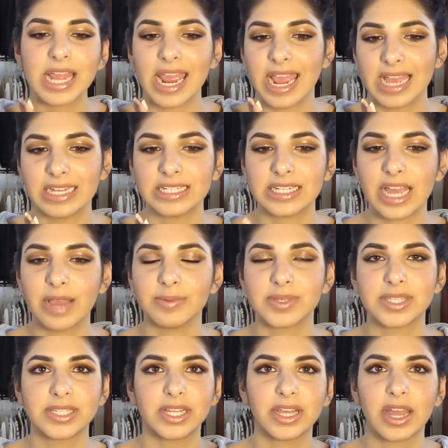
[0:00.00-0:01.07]
and I'm
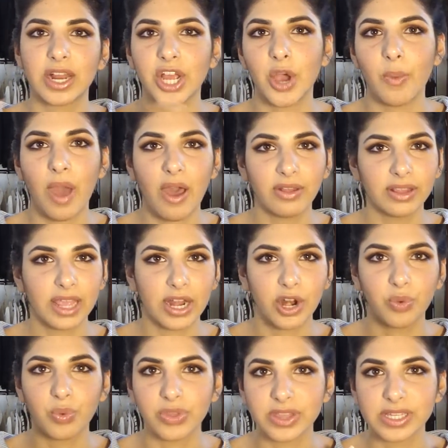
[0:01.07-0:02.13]
still gonna go out
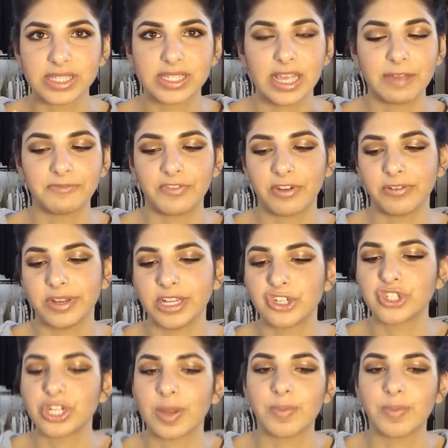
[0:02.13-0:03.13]
later with this same foundation.